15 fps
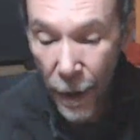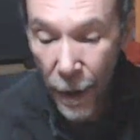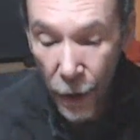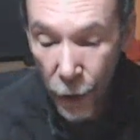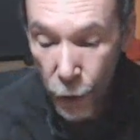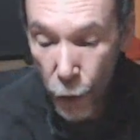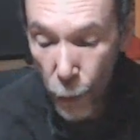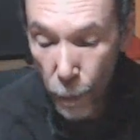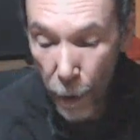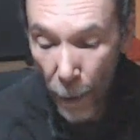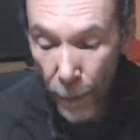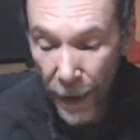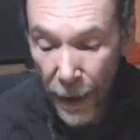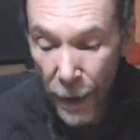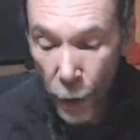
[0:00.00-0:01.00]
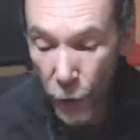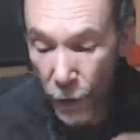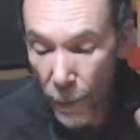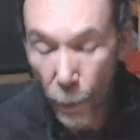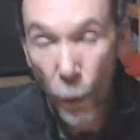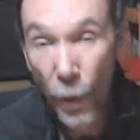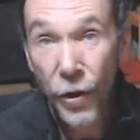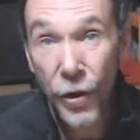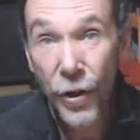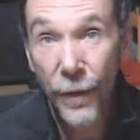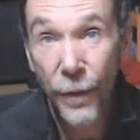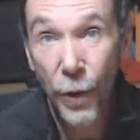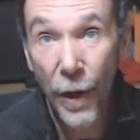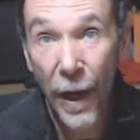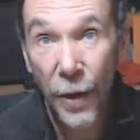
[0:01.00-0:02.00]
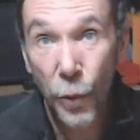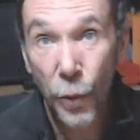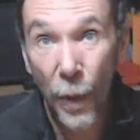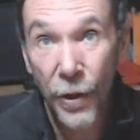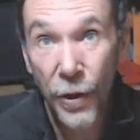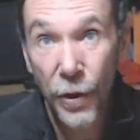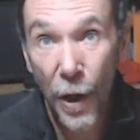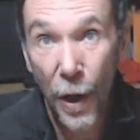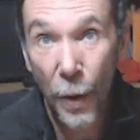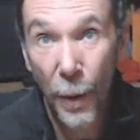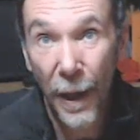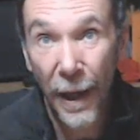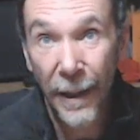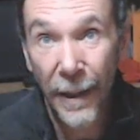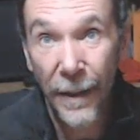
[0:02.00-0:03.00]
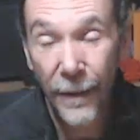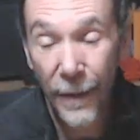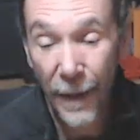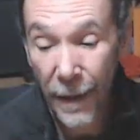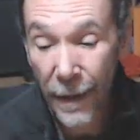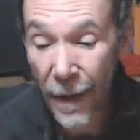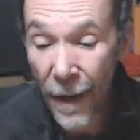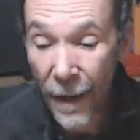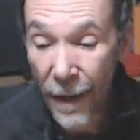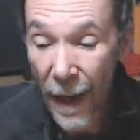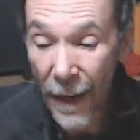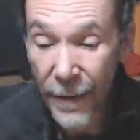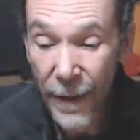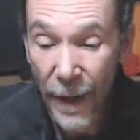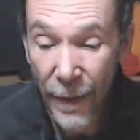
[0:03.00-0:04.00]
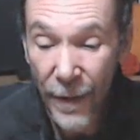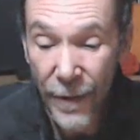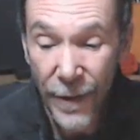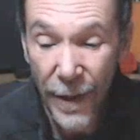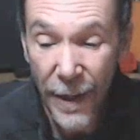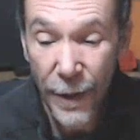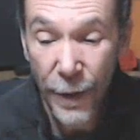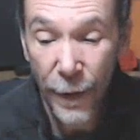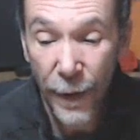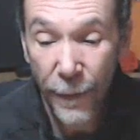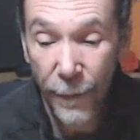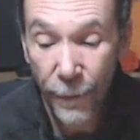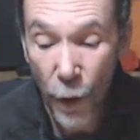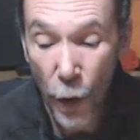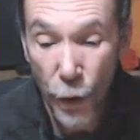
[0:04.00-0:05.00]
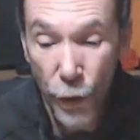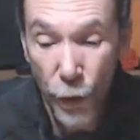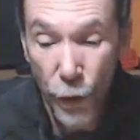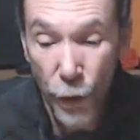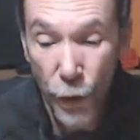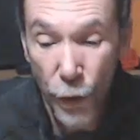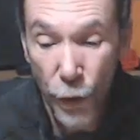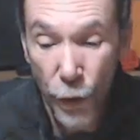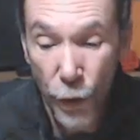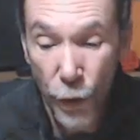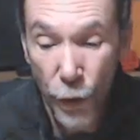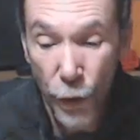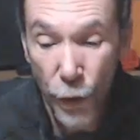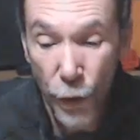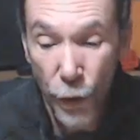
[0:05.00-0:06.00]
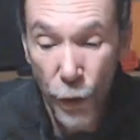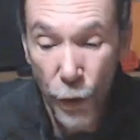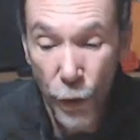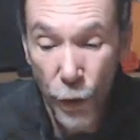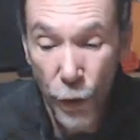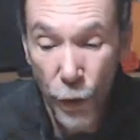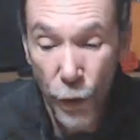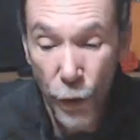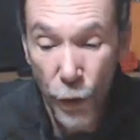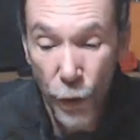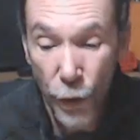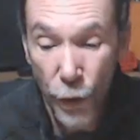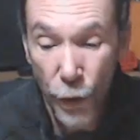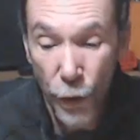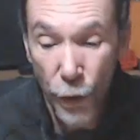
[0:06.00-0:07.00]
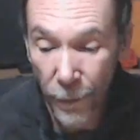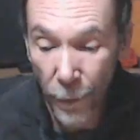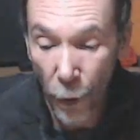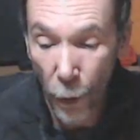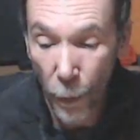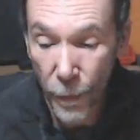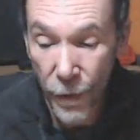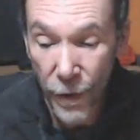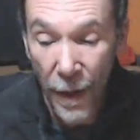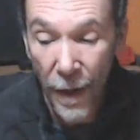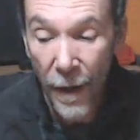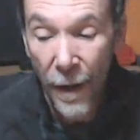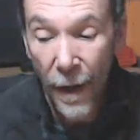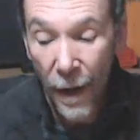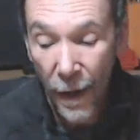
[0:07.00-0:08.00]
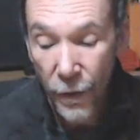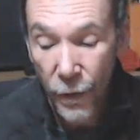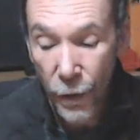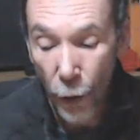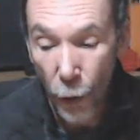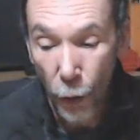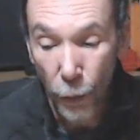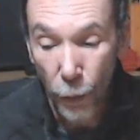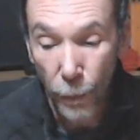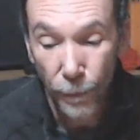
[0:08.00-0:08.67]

Do pop in some questions if you guys want to know anything. Like I say, this is the first of the live streams across these platforms, so